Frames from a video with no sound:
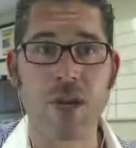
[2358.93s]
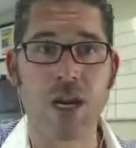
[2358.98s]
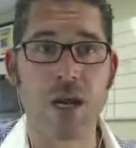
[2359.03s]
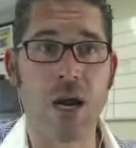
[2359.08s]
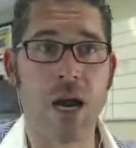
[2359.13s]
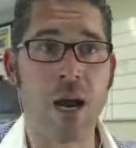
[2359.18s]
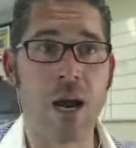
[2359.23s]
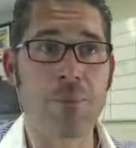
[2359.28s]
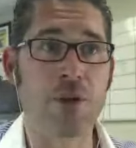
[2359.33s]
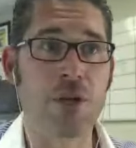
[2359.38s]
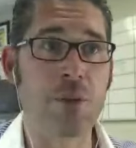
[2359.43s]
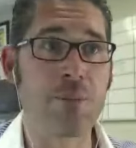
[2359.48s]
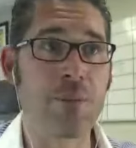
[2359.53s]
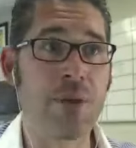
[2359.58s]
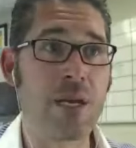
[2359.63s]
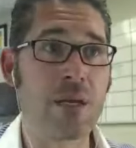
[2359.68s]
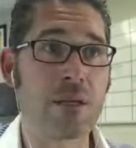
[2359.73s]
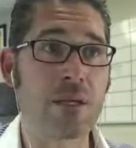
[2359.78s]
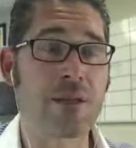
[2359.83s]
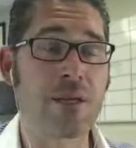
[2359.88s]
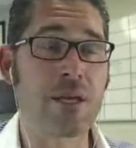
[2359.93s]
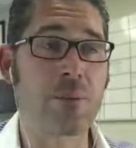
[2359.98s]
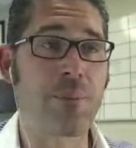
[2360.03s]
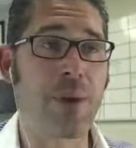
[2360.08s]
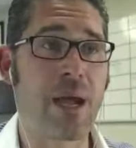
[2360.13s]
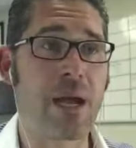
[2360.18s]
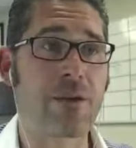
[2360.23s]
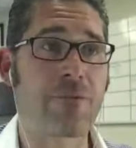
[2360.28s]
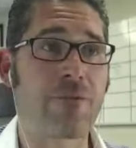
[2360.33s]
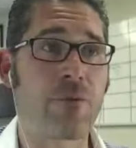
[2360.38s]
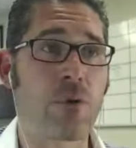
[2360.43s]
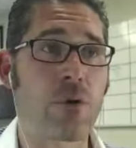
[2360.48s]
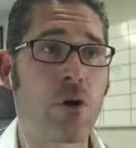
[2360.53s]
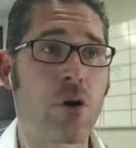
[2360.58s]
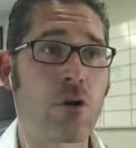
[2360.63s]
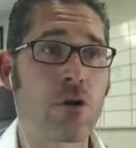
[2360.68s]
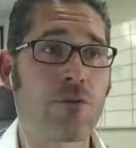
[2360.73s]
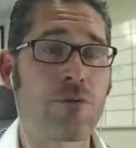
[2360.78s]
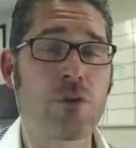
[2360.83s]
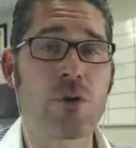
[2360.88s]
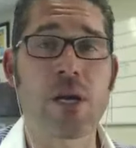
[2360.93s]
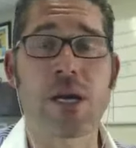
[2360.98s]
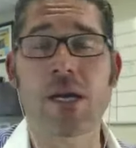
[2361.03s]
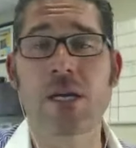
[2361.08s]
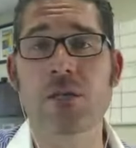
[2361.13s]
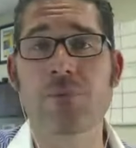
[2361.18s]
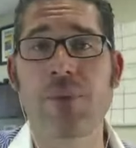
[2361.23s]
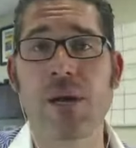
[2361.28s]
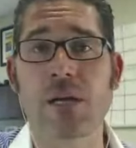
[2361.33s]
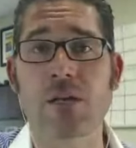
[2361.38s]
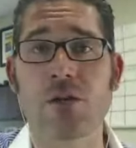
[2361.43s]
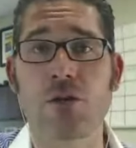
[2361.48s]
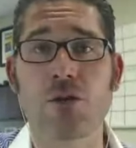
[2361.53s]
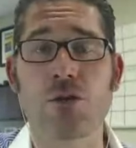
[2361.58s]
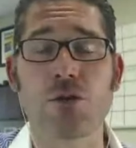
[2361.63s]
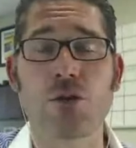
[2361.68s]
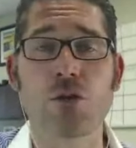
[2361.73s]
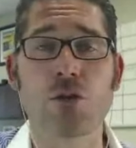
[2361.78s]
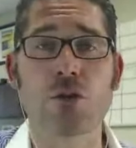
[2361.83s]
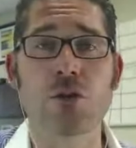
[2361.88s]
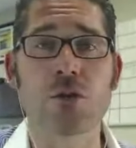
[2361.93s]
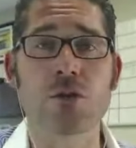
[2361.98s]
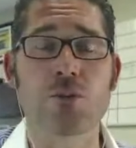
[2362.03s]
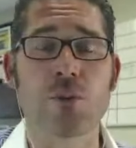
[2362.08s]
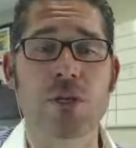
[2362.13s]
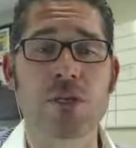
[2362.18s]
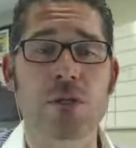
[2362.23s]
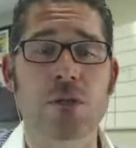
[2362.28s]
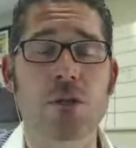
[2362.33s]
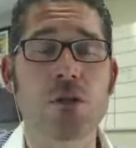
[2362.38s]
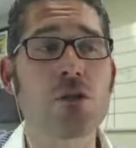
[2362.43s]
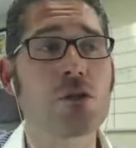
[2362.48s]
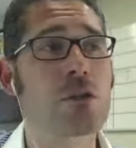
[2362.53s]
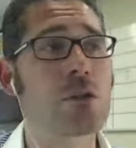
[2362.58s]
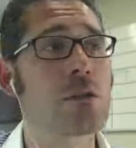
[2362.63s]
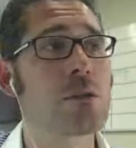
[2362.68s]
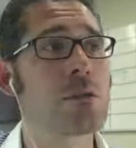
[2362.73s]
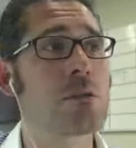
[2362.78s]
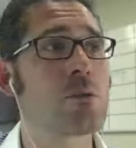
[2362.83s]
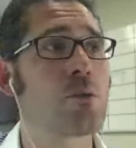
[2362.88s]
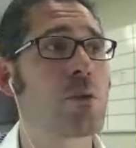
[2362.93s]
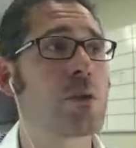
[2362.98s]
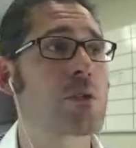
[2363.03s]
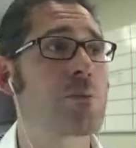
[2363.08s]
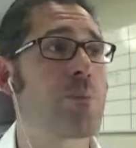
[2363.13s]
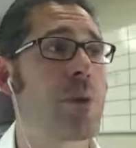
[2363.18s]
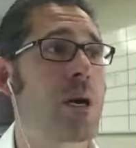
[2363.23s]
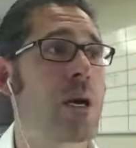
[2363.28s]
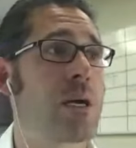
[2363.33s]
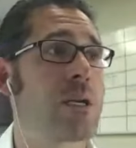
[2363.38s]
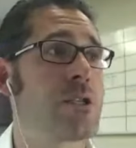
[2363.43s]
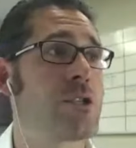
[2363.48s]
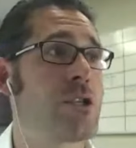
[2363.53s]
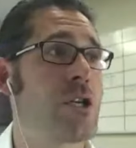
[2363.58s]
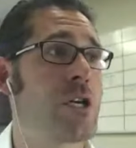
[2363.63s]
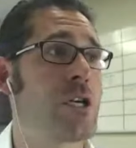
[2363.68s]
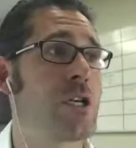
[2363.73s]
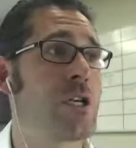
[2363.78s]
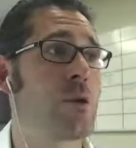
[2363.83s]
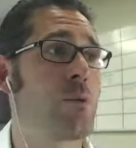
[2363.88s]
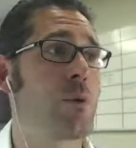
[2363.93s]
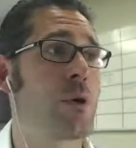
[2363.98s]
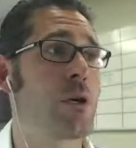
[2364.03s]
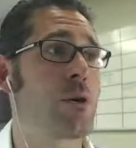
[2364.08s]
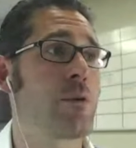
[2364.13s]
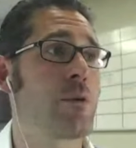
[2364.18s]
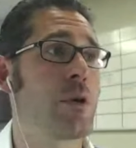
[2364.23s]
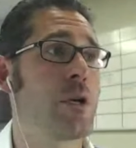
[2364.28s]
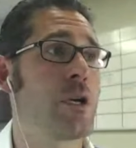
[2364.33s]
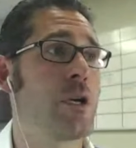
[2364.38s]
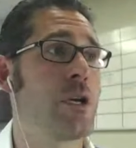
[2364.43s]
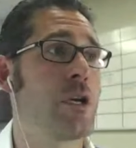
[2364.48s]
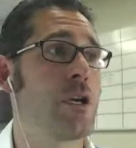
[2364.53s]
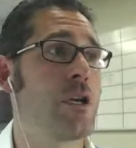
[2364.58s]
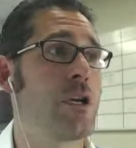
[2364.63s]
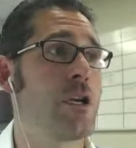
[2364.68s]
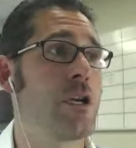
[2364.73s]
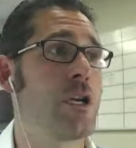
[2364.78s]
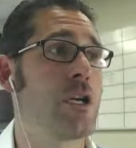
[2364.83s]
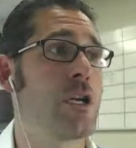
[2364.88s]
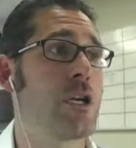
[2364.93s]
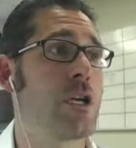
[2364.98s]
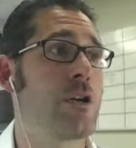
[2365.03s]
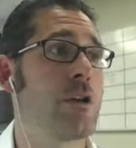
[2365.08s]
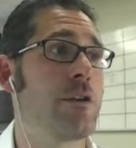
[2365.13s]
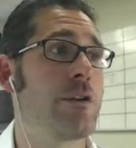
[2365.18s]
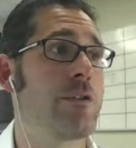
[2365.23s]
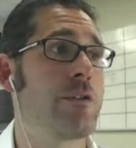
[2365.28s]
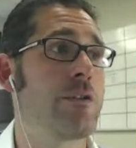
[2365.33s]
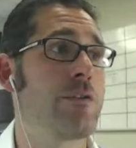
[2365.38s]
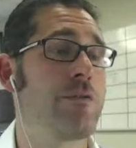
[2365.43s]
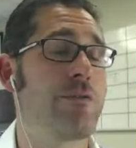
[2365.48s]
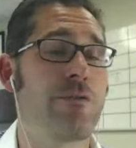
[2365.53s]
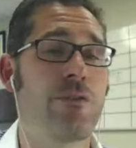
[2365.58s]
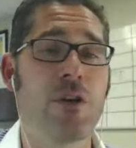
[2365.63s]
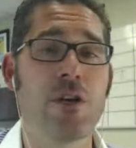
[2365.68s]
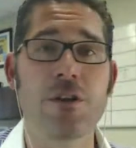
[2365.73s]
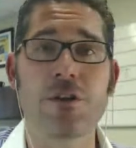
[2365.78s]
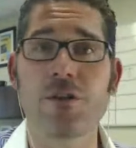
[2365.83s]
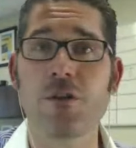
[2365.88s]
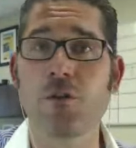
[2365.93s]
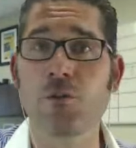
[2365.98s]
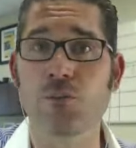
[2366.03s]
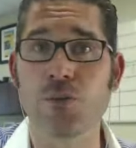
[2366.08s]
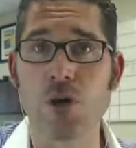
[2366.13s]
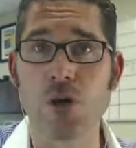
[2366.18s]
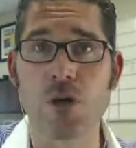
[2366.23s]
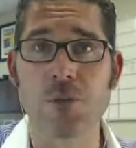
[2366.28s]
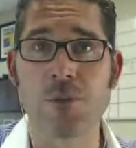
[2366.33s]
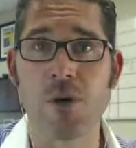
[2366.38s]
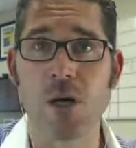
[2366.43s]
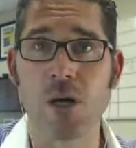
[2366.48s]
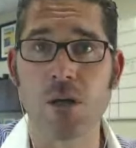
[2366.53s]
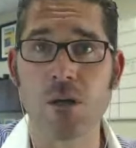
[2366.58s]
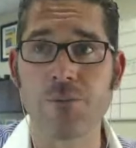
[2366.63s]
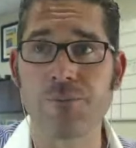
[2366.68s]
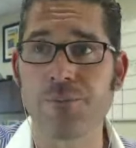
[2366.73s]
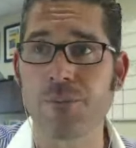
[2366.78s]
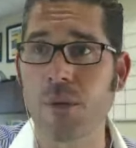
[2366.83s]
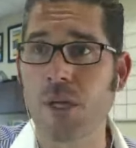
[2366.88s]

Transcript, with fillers: I'm going to immediately think back for all of you guys back to your New Year's resolutions, which by January fifth, you'd broke them all.